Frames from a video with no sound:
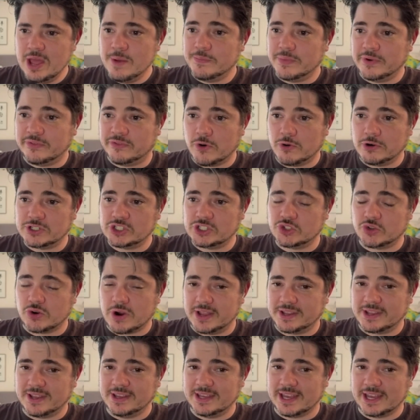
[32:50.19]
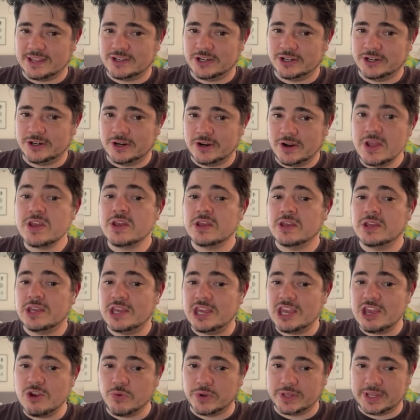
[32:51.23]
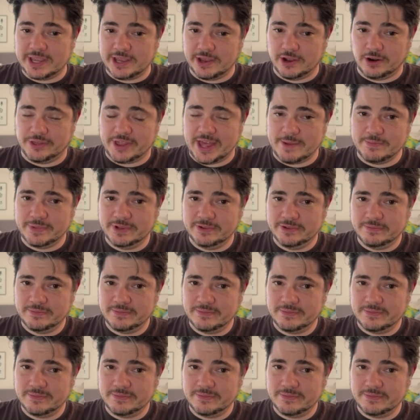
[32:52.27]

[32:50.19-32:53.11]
before Strahd could get to her, he would kill them.